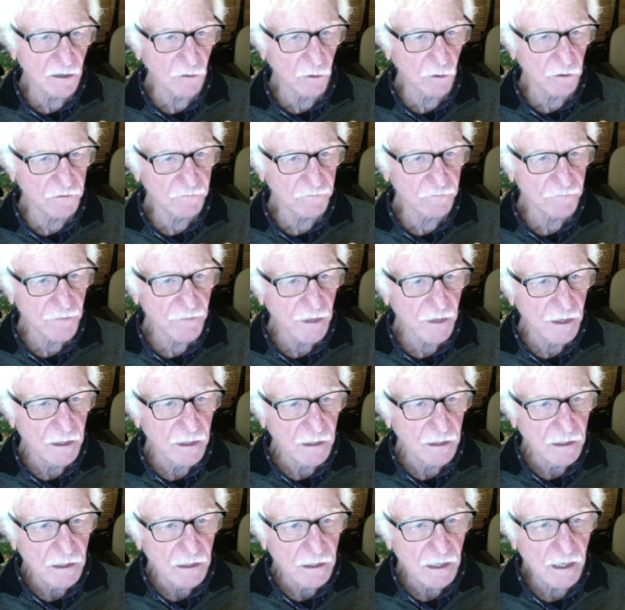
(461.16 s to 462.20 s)
on.
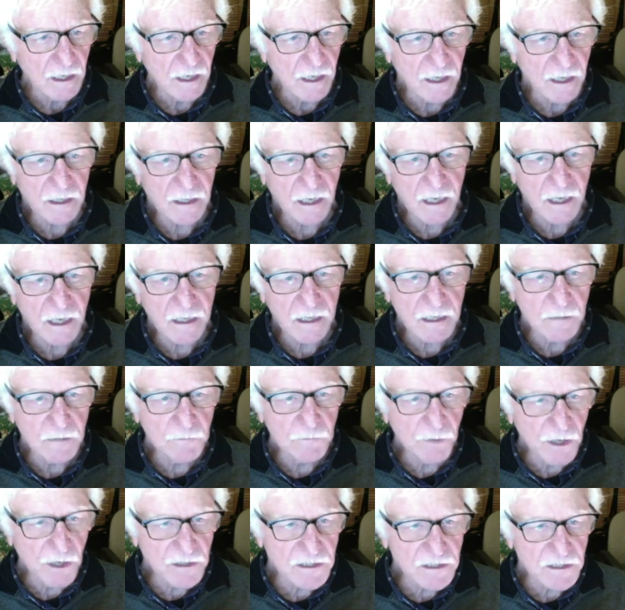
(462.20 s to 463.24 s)
And in
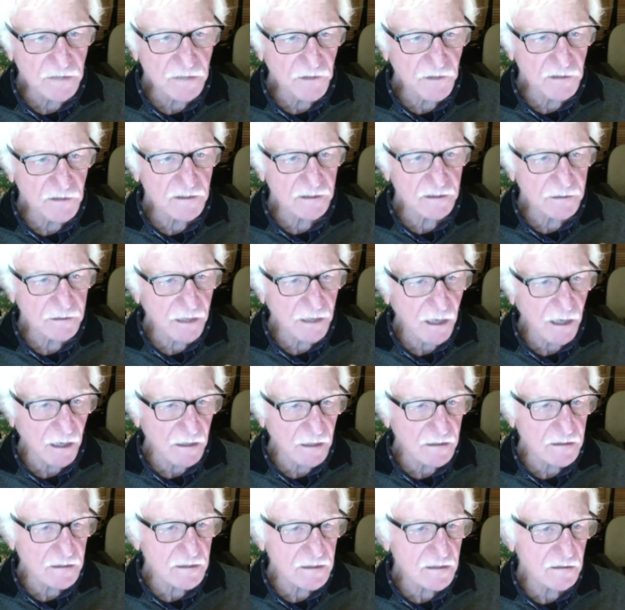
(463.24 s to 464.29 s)
both of those
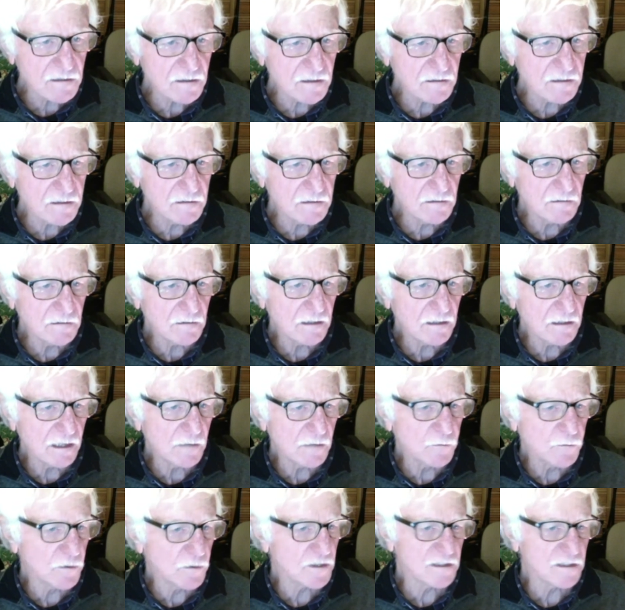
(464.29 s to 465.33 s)
attacks, it
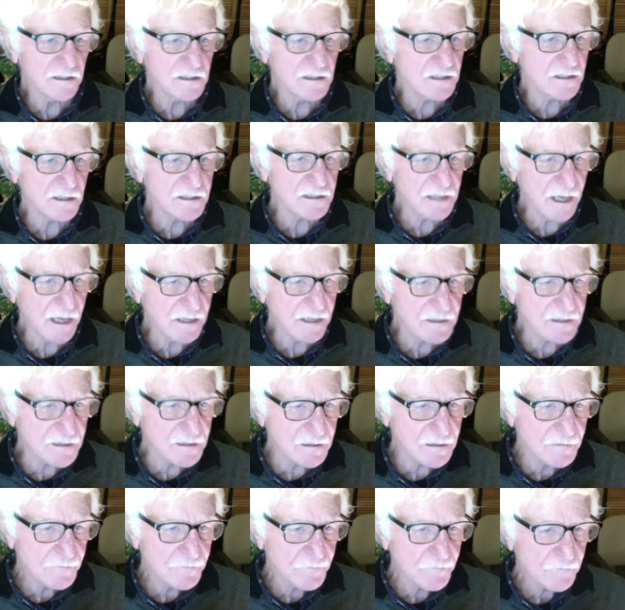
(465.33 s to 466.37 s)
wasn't a success.
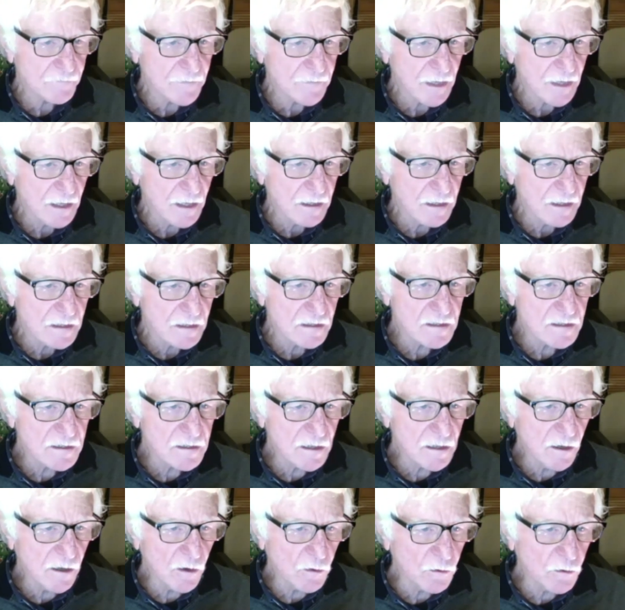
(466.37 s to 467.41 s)

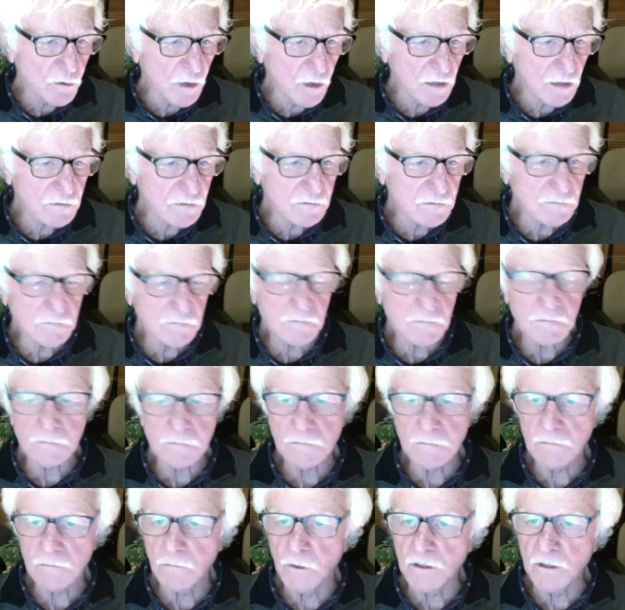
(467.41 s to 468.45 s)
So
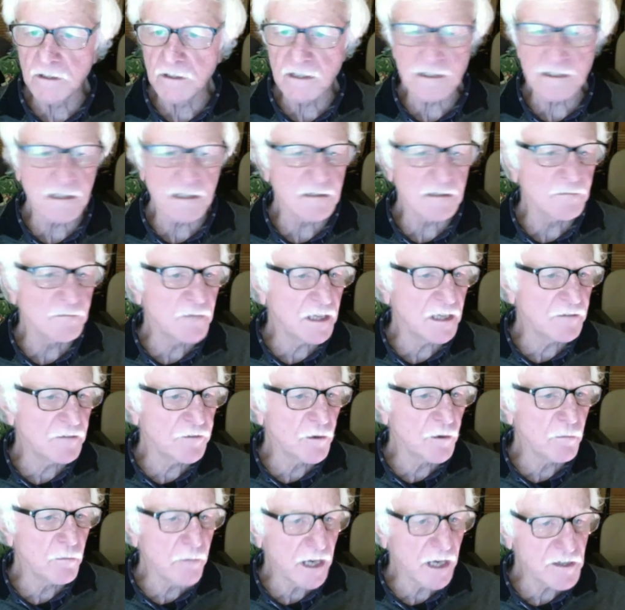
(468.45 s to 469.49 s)
what does it mean
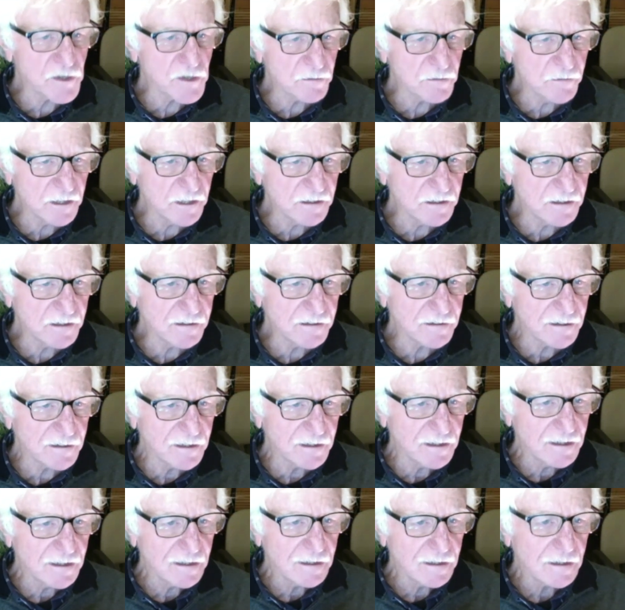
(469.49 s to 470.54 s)
for measurement?
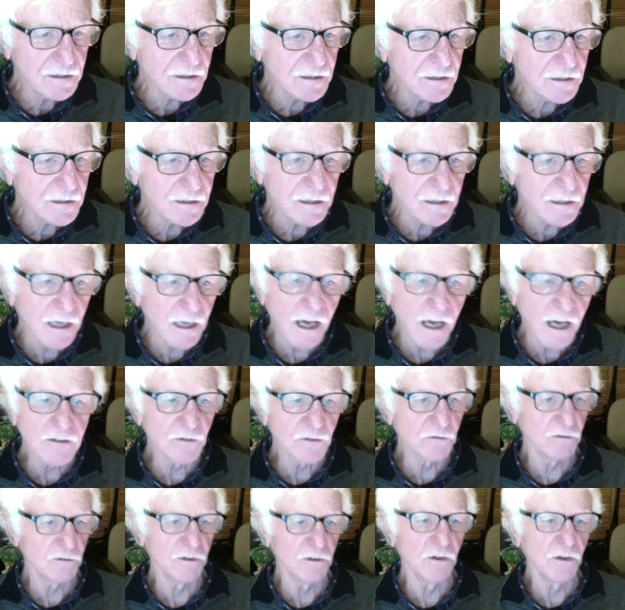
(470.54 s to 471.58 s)
I
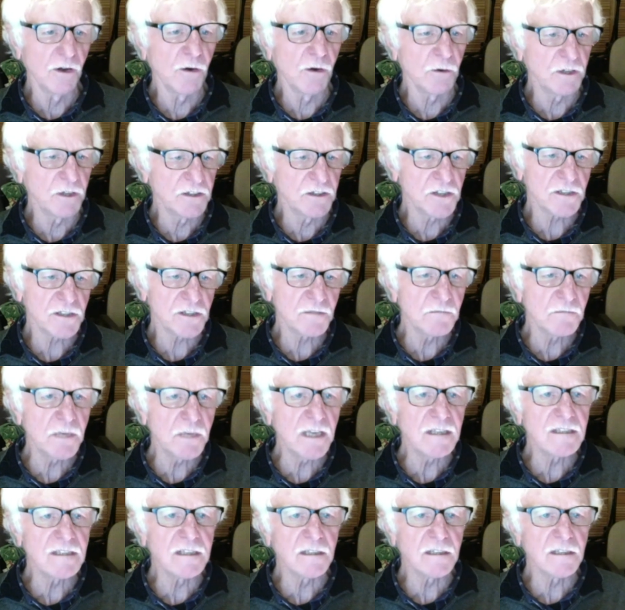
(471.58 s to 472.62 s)
don't know. It just
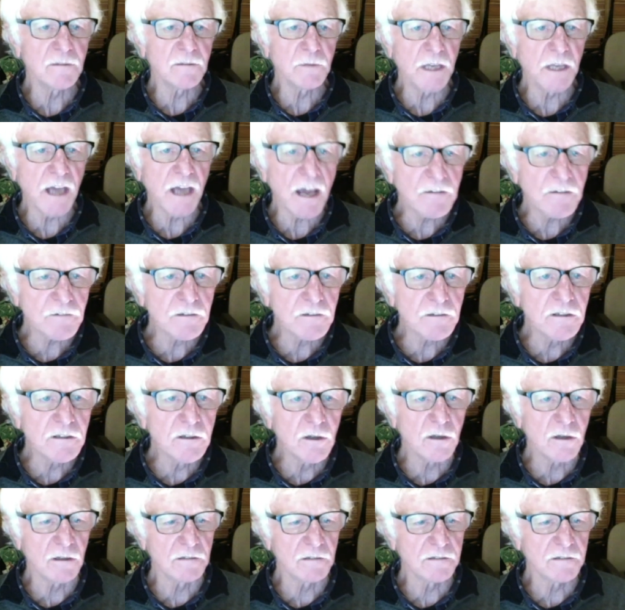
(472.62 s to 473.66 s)
means that we haven't
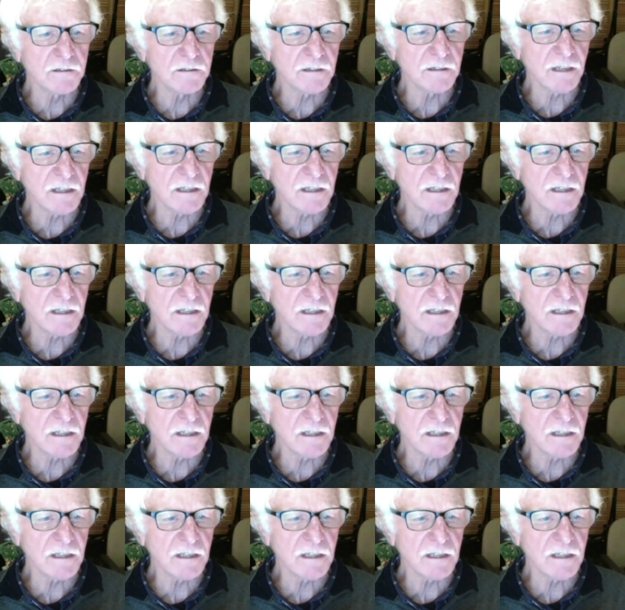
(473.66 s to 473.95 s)
got a